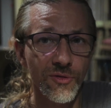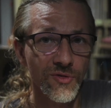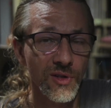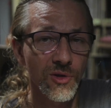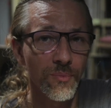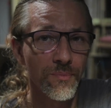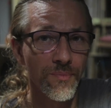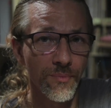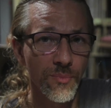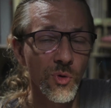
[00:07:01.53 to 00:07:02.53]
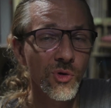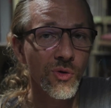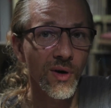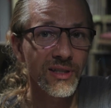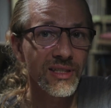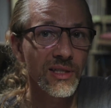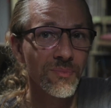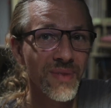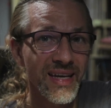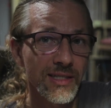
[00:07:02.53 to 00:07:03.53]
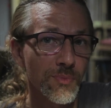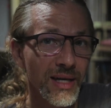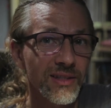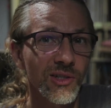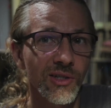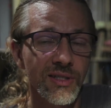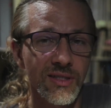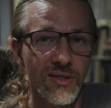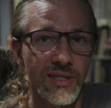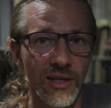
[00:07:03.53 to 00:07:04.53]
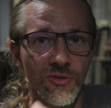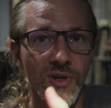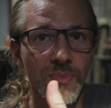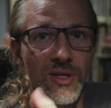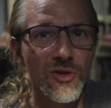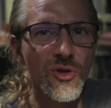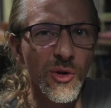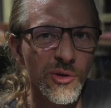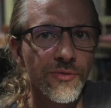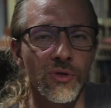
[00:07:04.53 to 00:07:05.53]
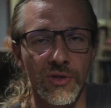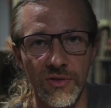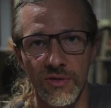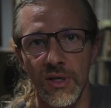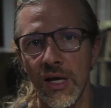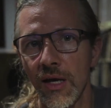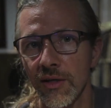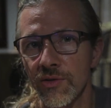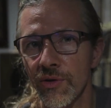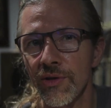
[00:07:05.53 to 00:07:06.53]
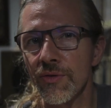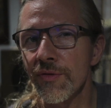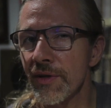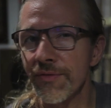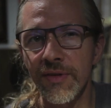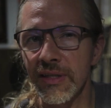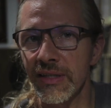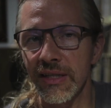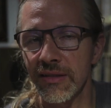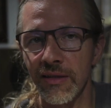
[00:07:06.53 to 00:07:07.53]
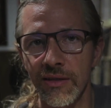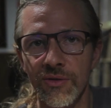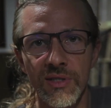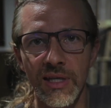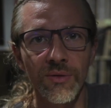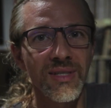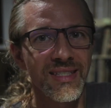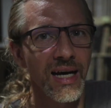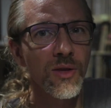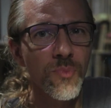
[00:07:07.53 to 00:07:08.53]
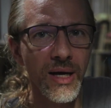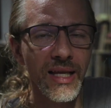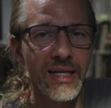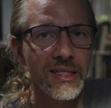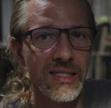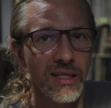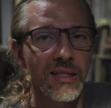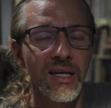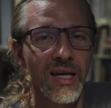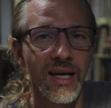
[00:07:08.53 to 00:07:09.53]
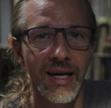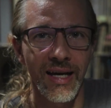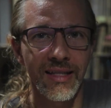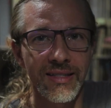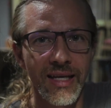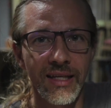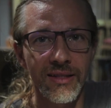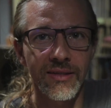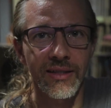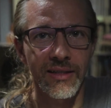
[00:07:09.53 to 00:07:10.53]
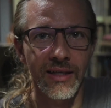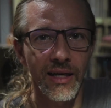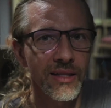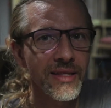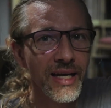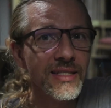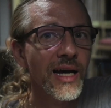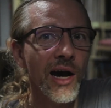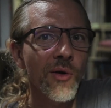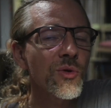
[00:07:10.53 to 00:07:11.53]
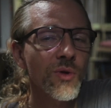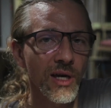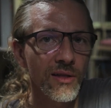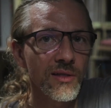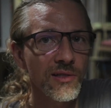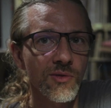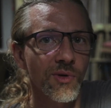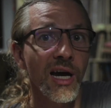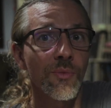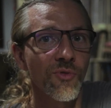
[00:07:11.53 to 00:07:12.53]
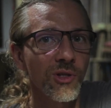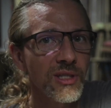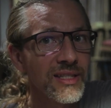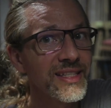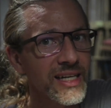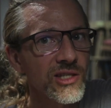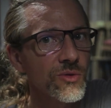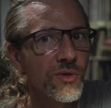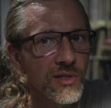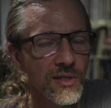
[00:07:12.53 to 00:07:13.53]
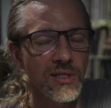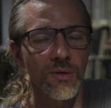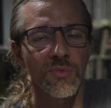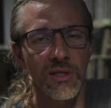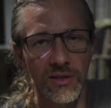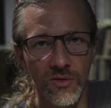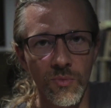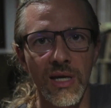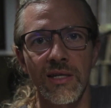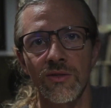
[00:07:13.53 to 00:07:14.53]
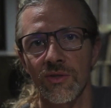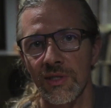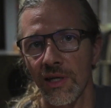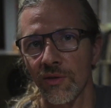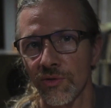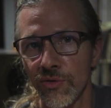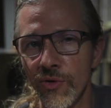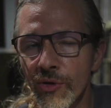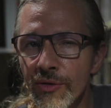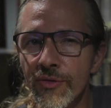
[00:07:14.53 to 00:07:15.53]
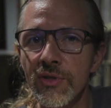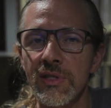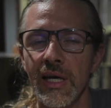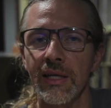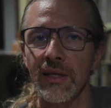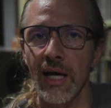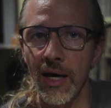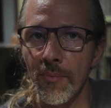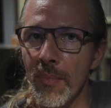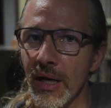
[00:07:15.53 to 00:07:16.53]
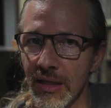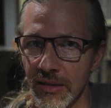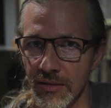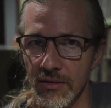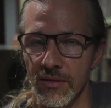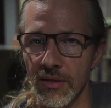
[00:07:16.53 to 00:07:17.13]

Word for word: with the poor quality base metals, the sound will be nervous. So you will feel that, that the sound is unbalanced, and, and, and, and that's how you can describe what it does to the system, that it makes the sound nervous and unbalanced.